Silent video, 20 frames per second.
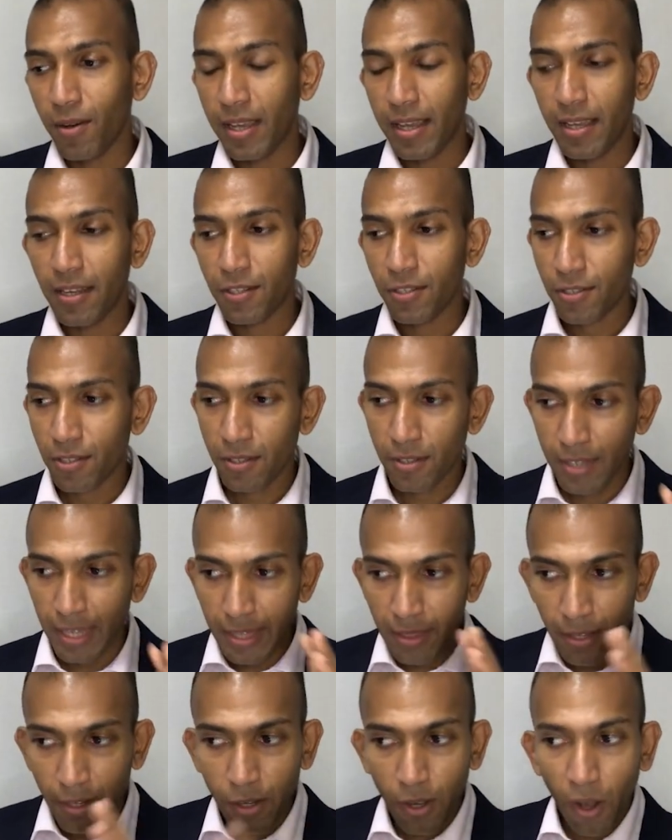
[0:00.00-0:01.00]
in
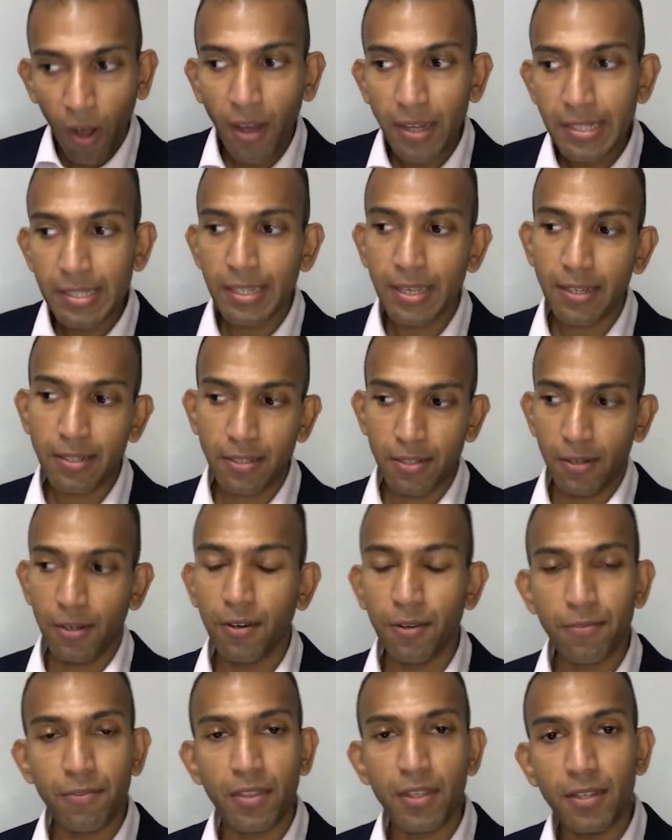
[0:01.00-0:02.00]
the context
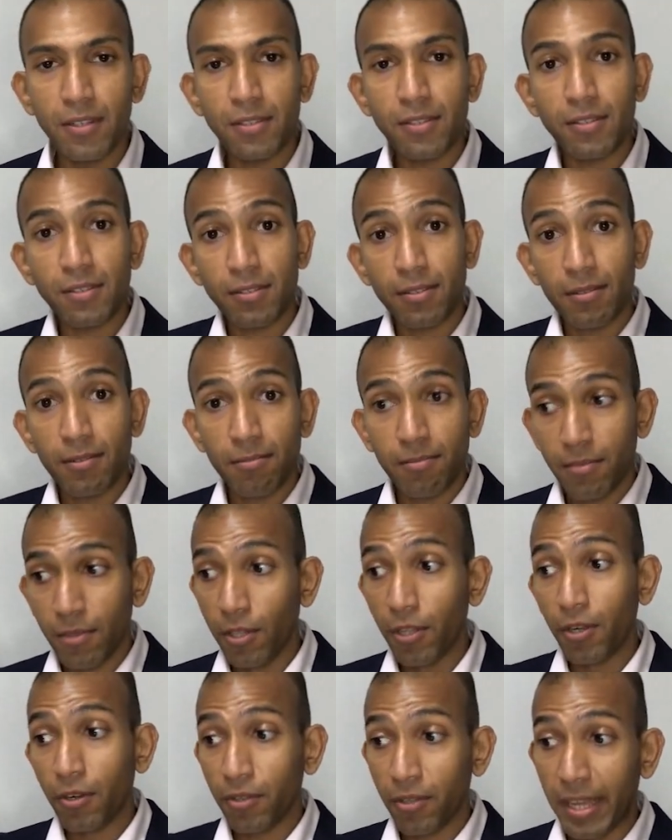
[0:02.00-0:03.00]
of this
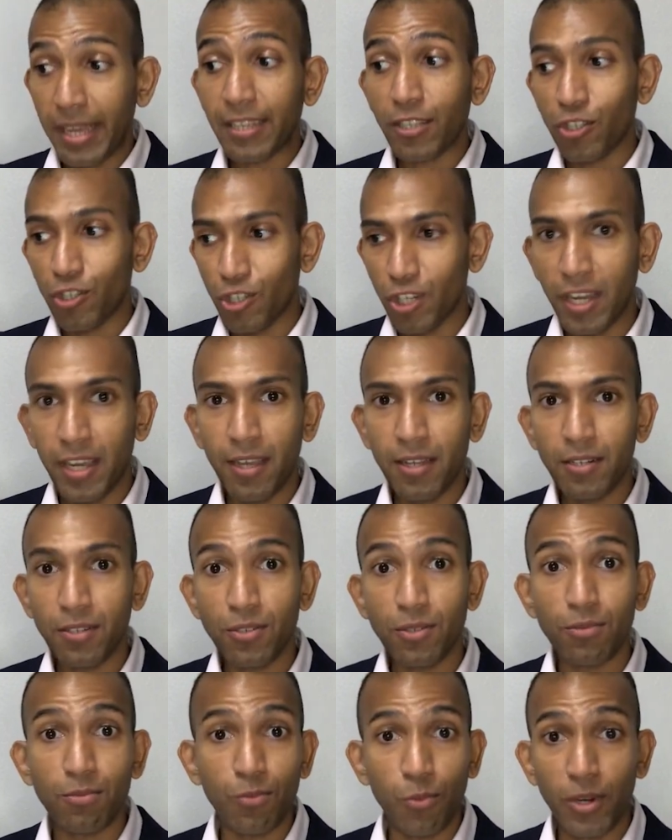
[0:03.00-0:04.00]
little
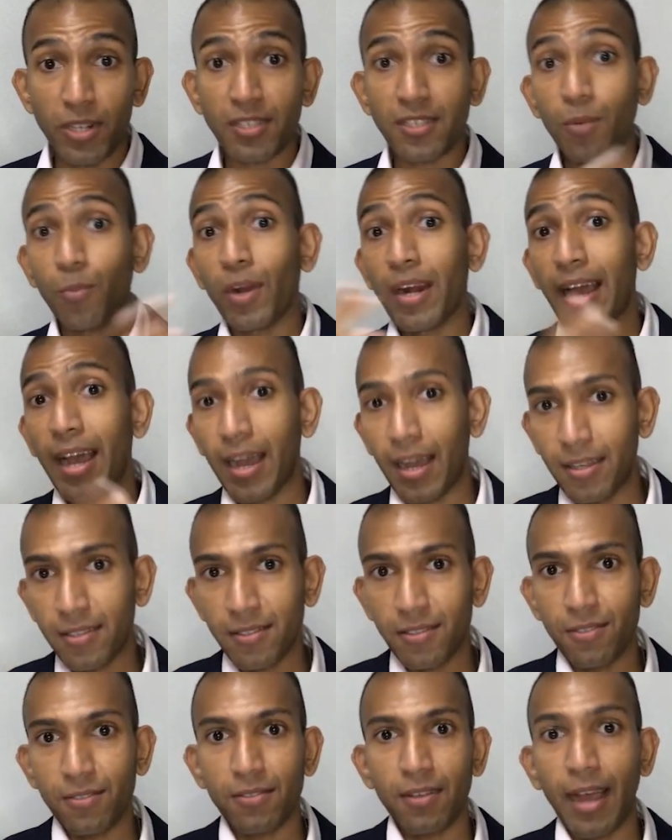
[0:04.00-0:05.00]
exchange where someone
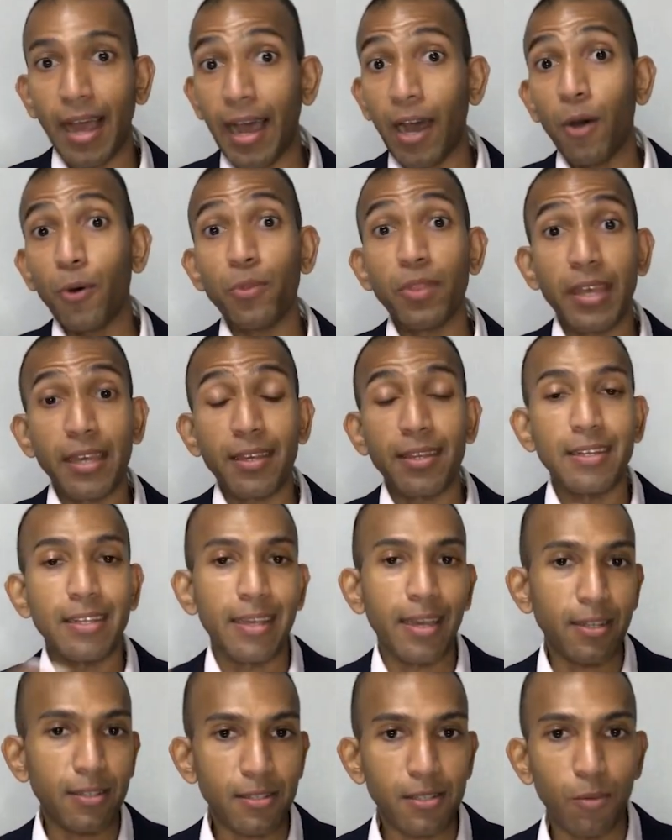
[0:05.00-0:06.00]
asks how they can
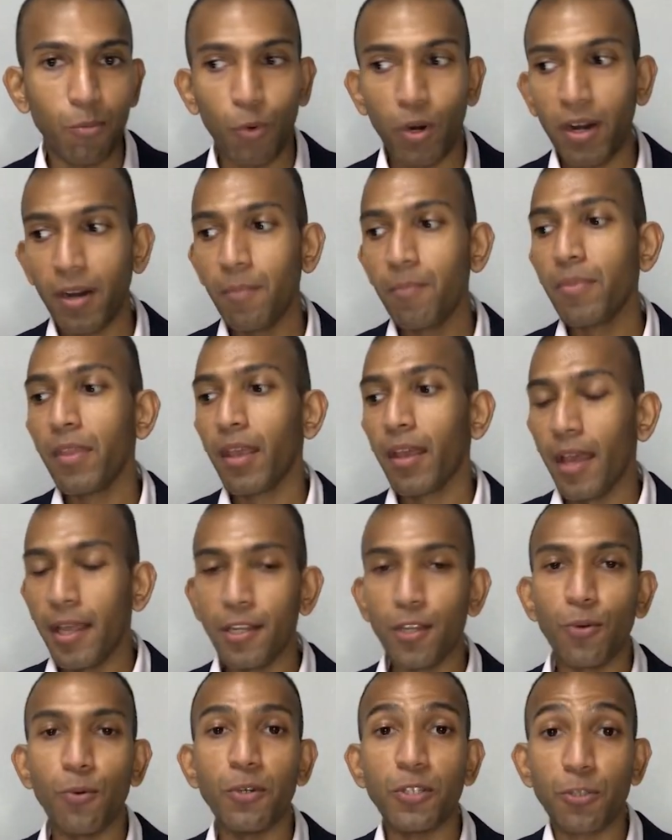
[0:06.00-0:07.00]
get somewhere and
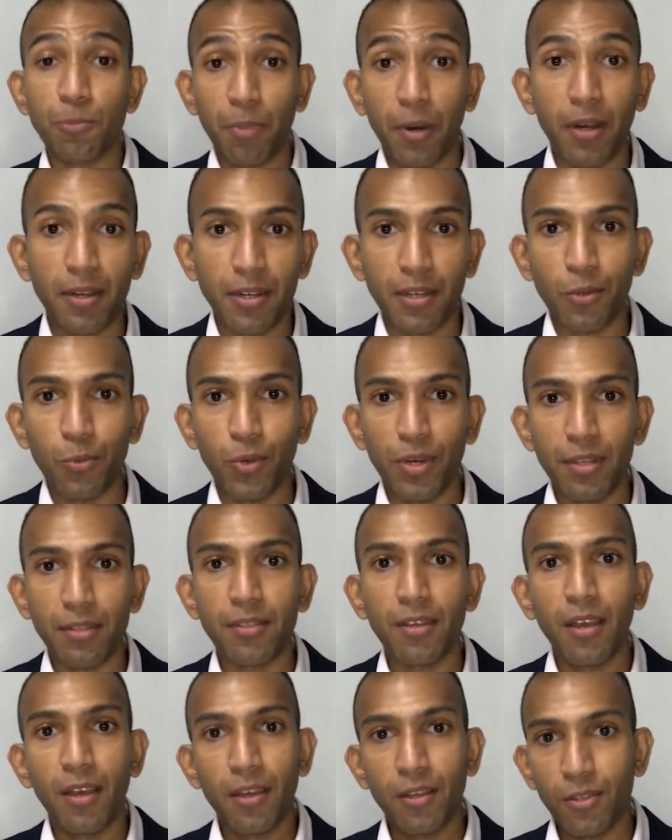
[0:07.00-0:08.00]
you're responding with,
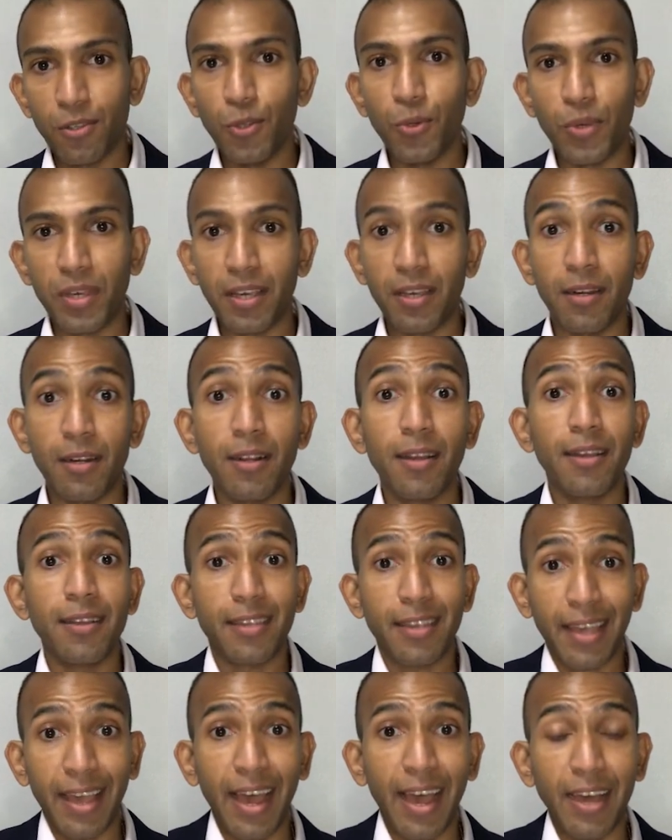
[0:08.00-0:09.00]
you can
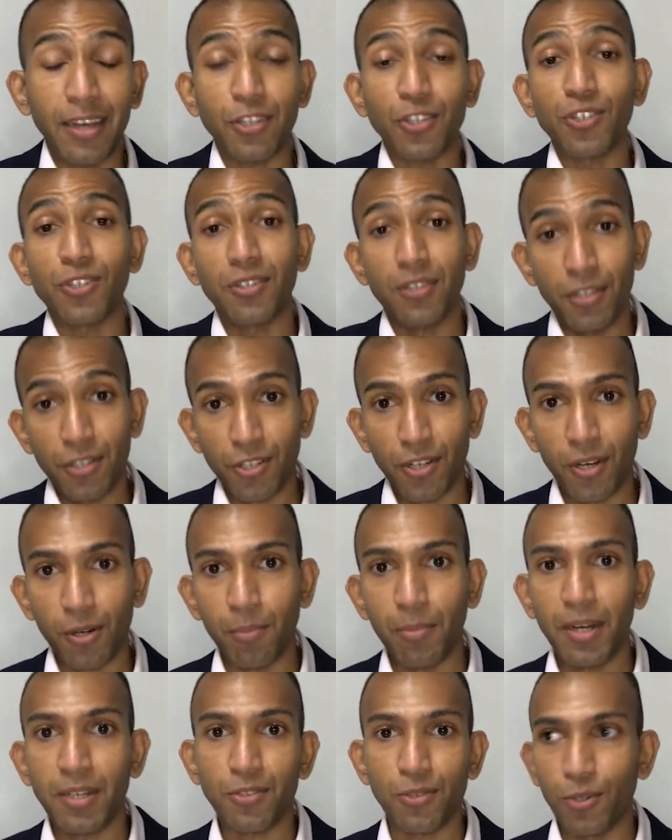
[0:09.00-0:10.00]
catch the shuttle
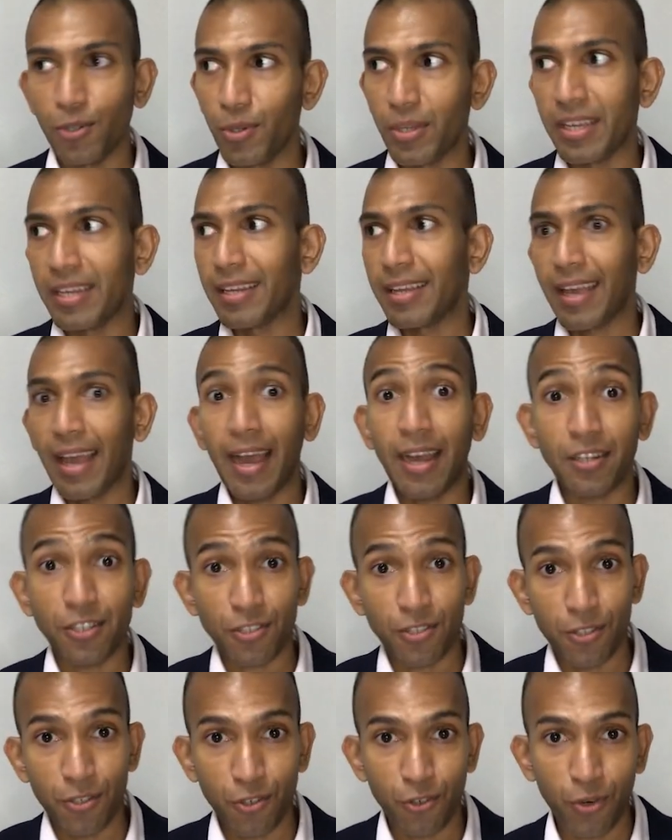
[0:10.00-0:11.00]
bus, or you can catch
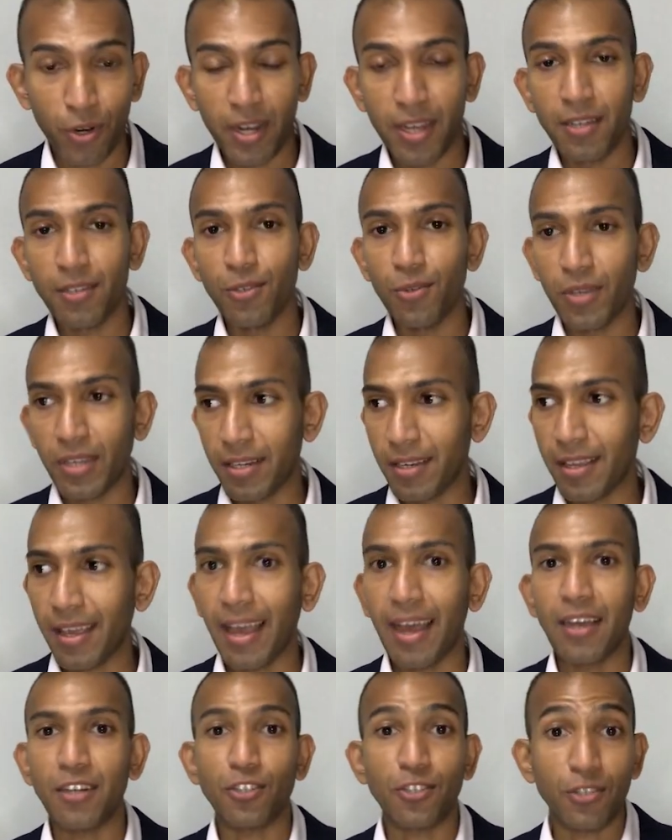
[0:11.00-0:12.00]
the train, you can
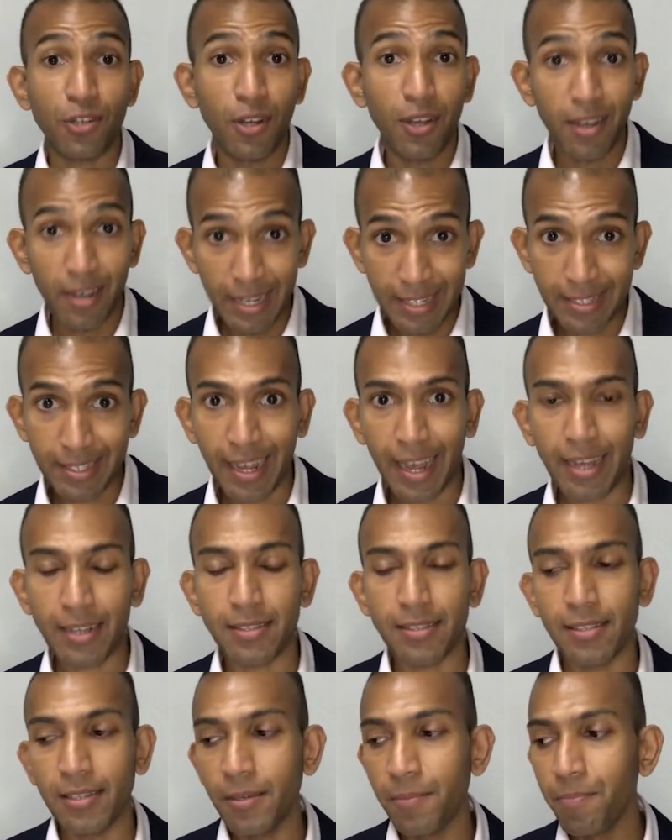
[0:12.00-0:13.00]
catch a
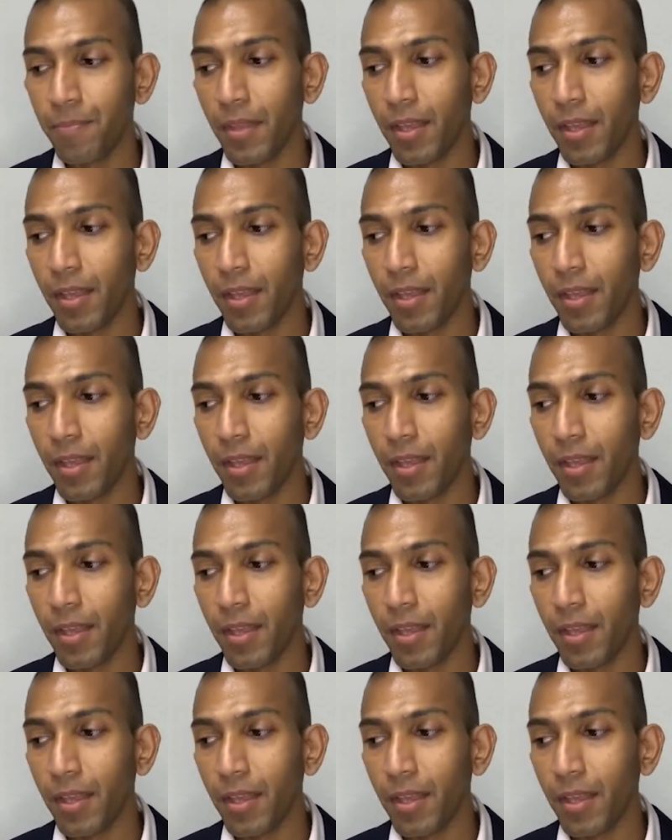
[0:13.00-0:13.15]
taxi.